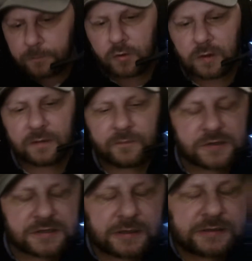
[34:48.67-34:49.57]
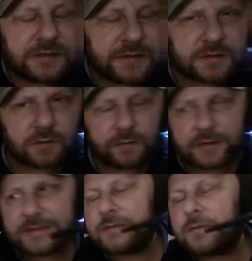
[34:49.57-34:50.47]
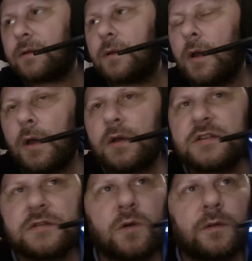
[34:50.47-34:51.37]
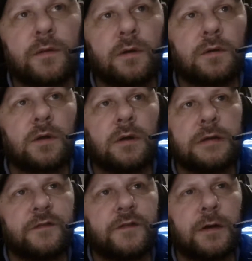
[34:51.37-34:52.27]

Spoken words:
borderline personality disorder, and this is one that kind of